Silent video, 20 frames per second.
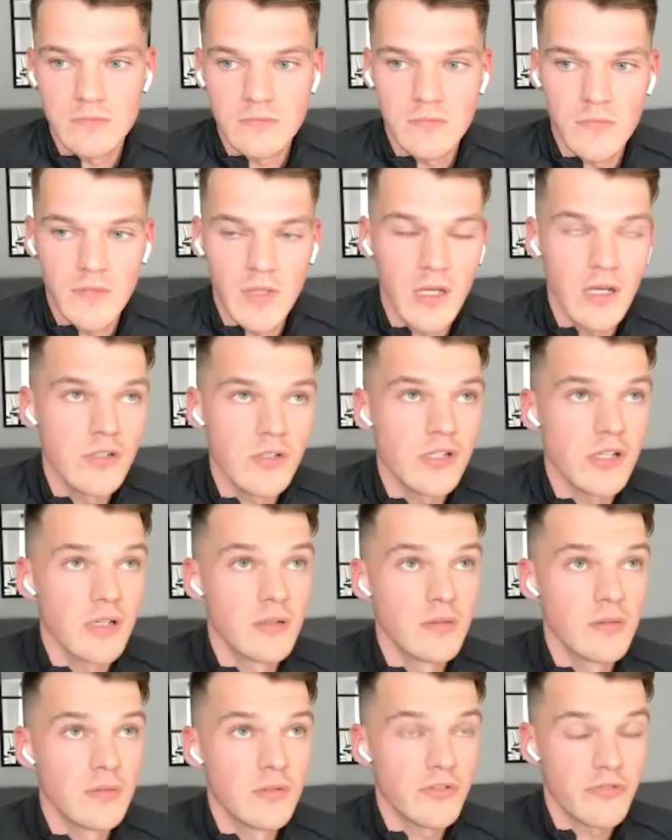No,
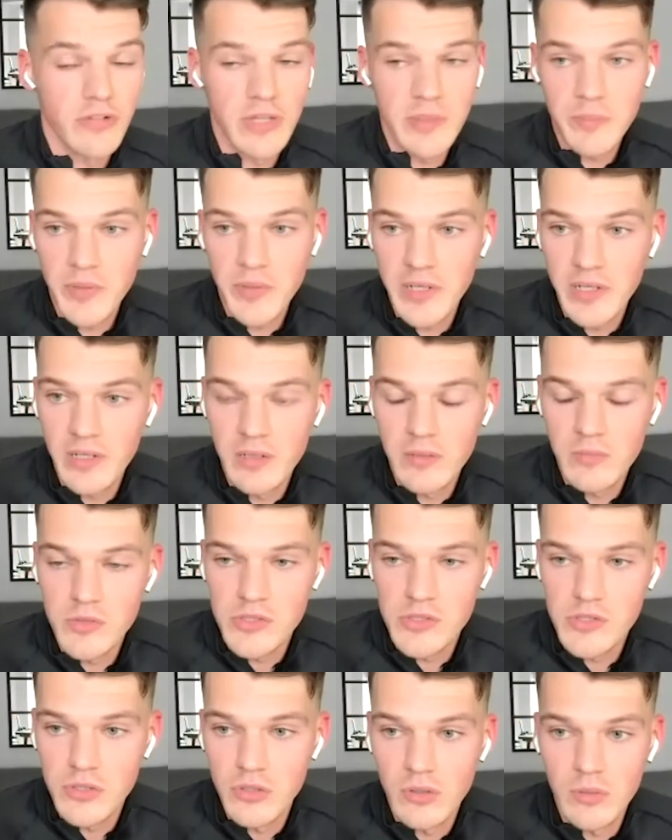so screen printer was
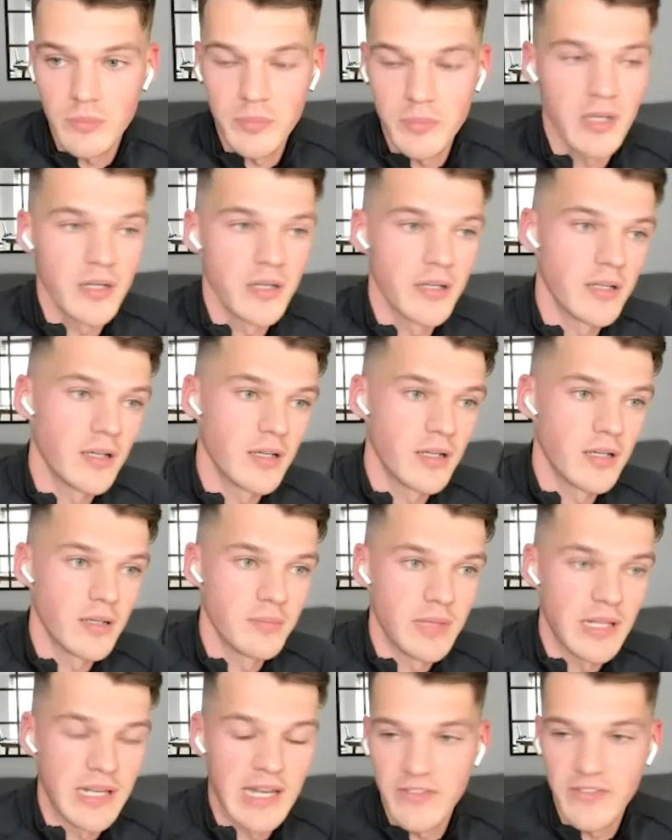taught by
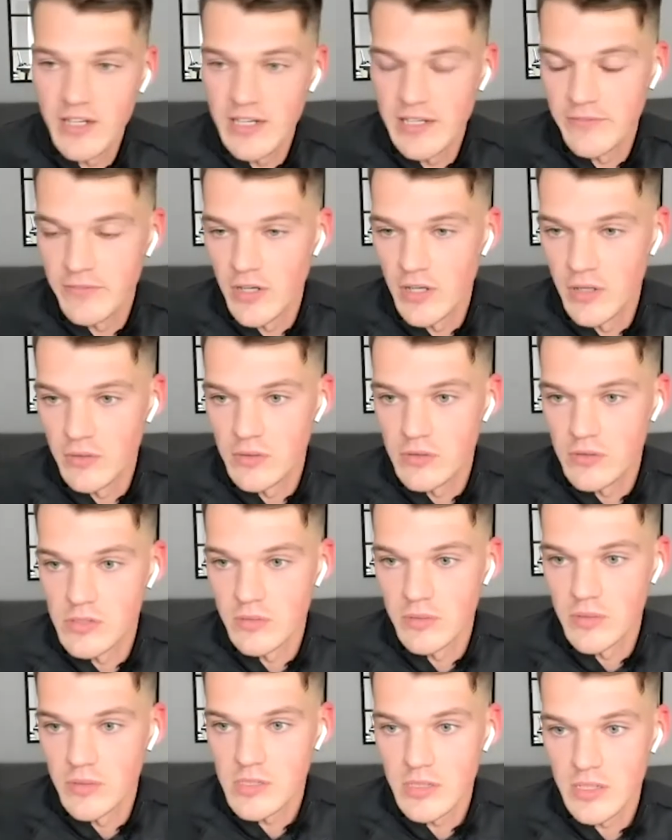a lad that lived local
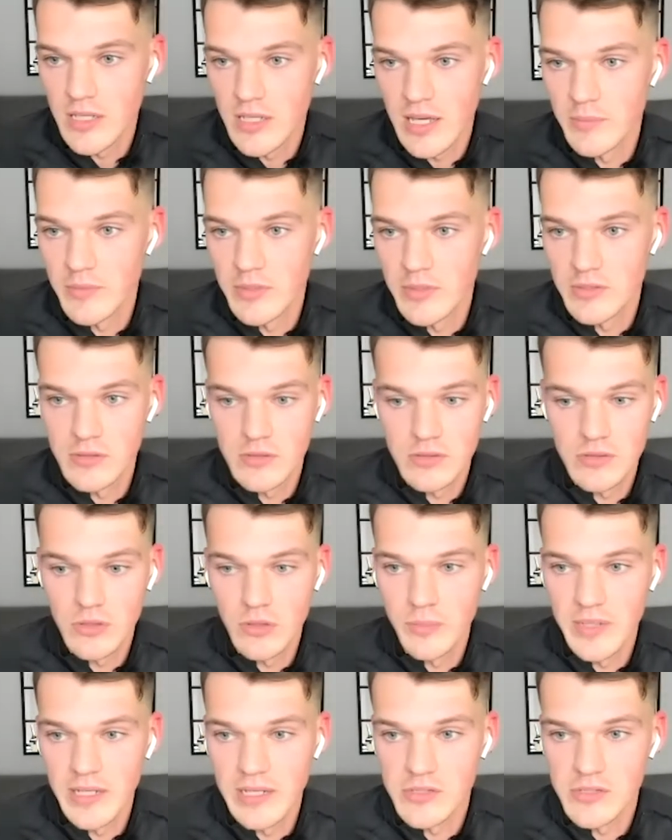to us, and he came and
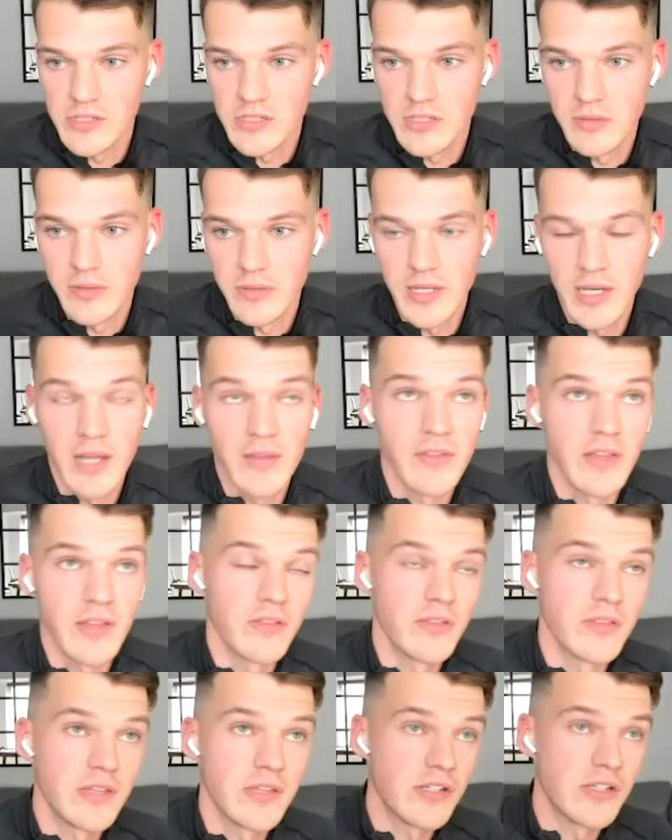taught me how to do it. And
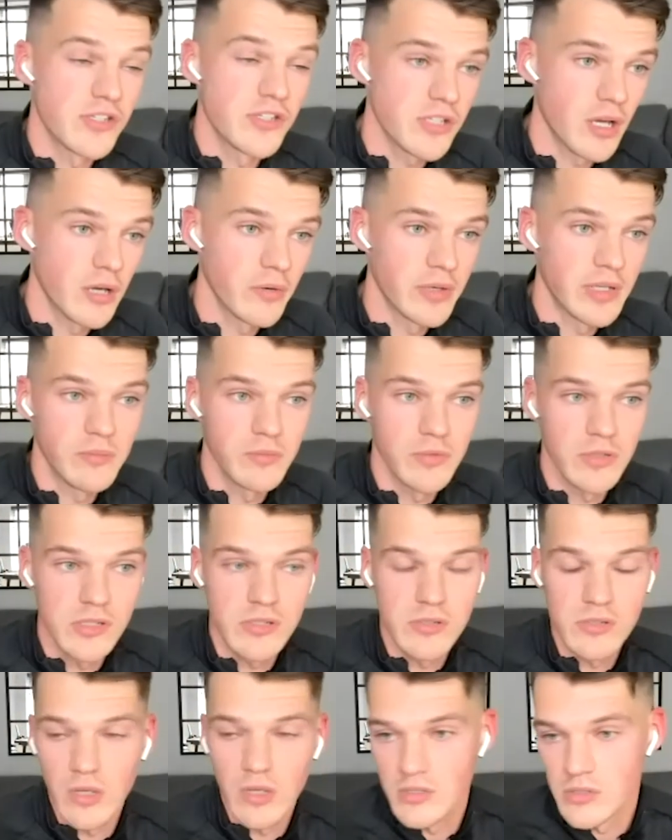then the sewing
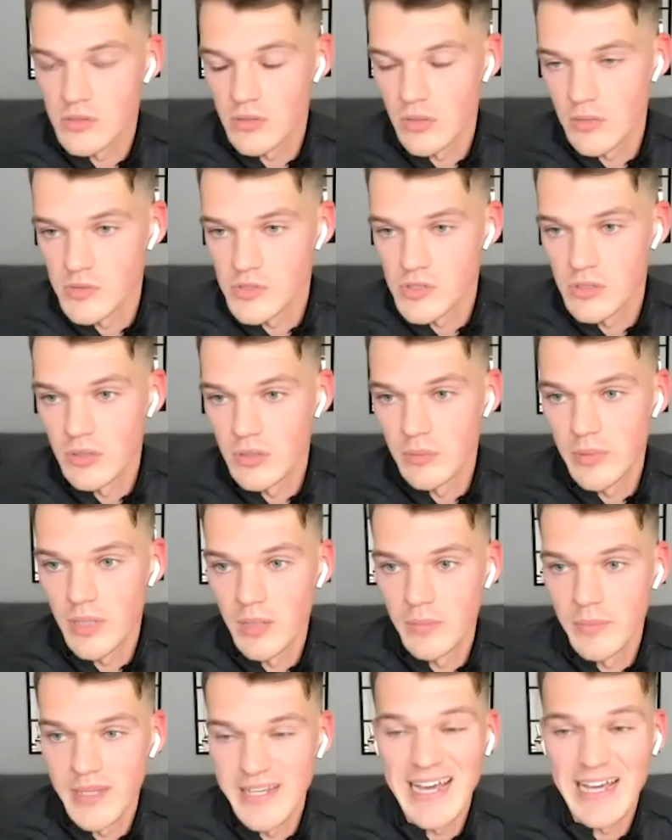was I was taught by
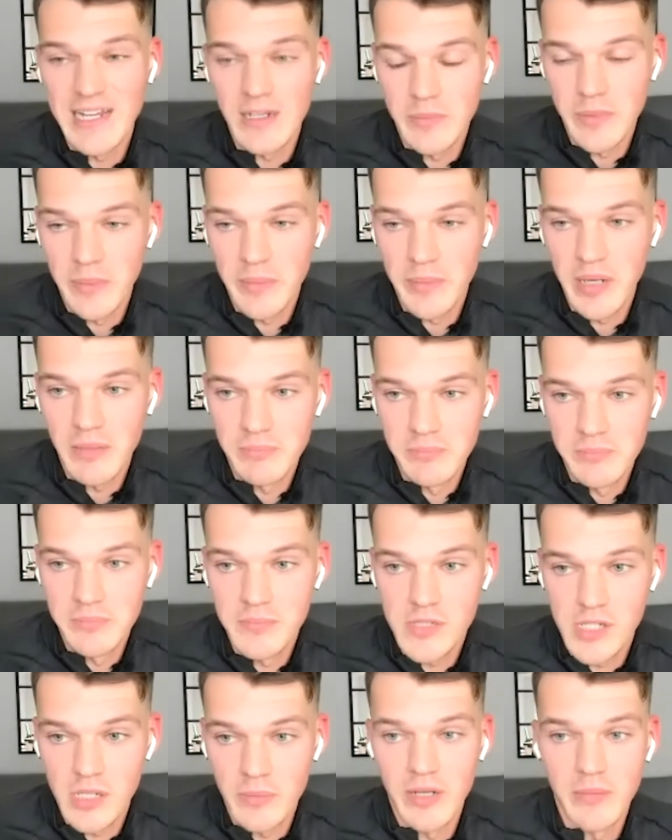my nan and my mum.
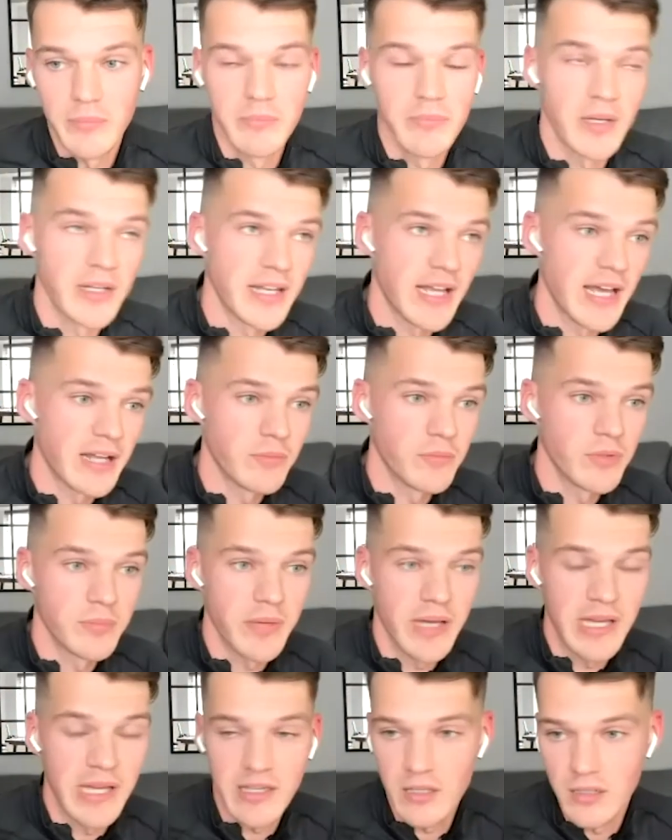So my nan would
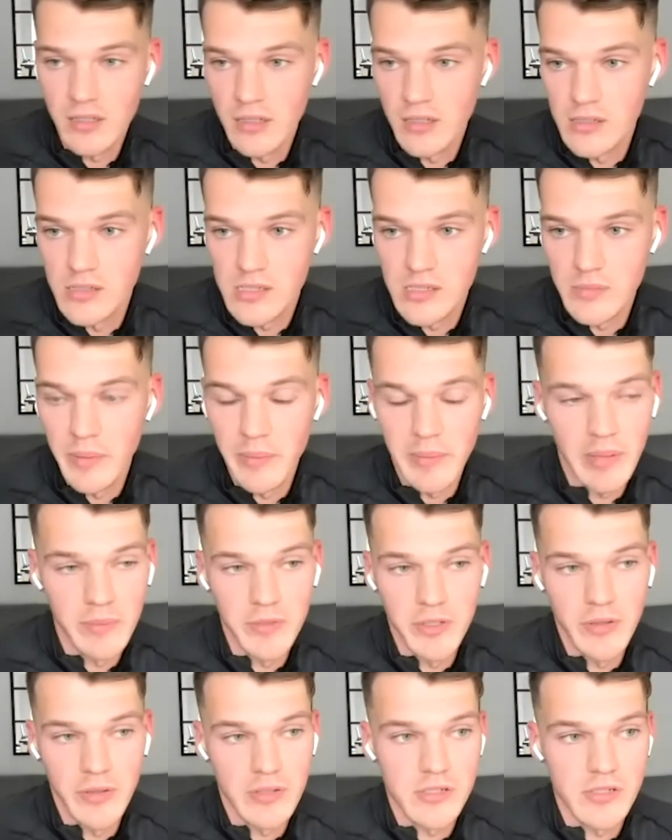make curtains, and my mum
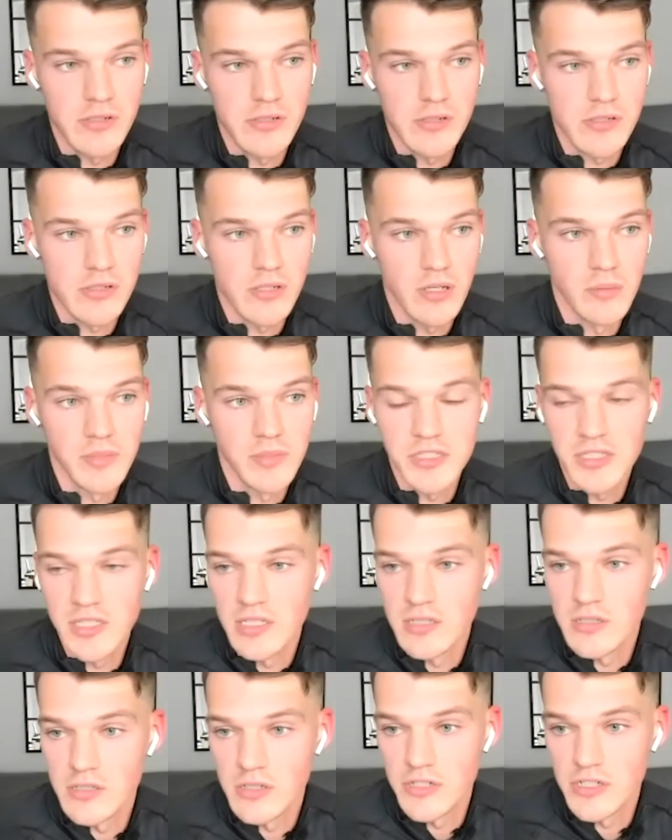knew how to use a sewing
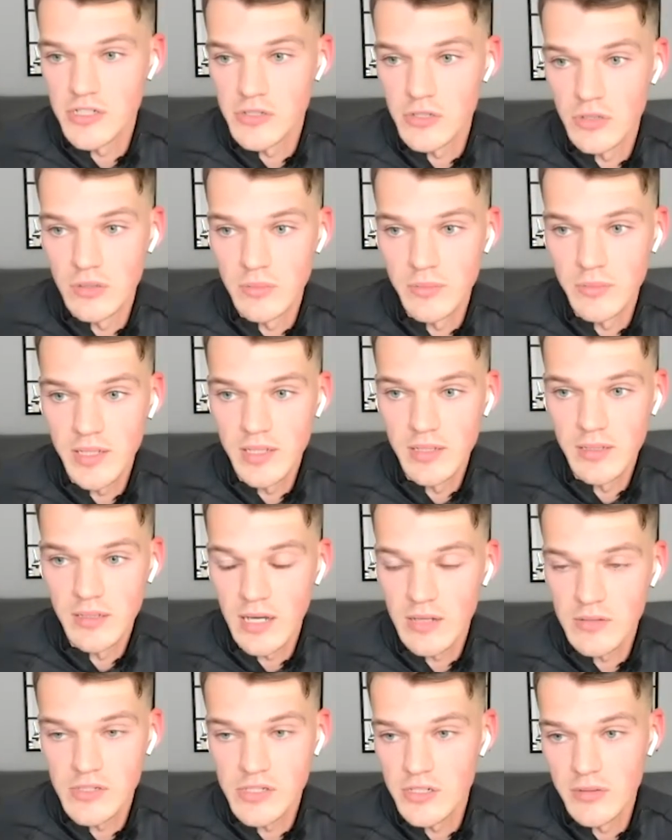machine, so she taught me
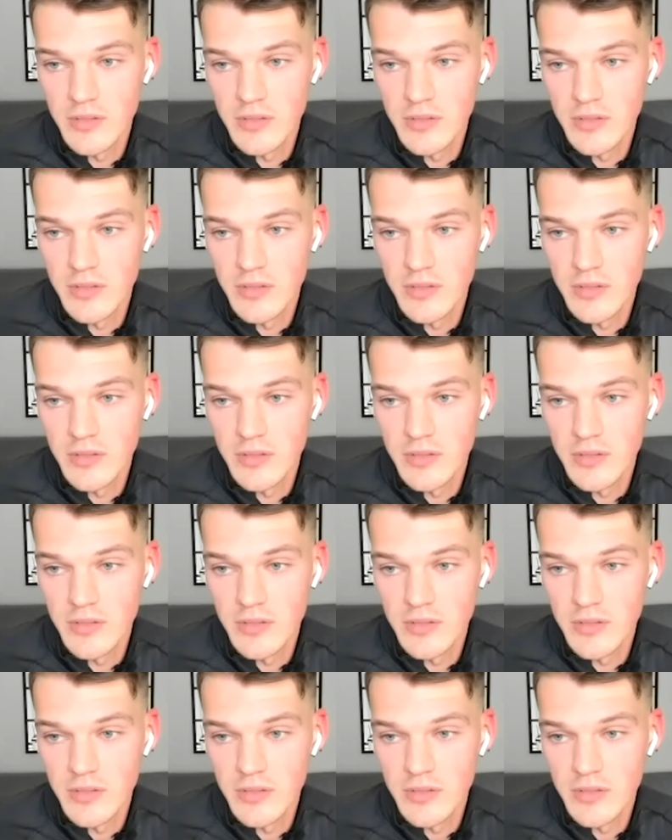how to do it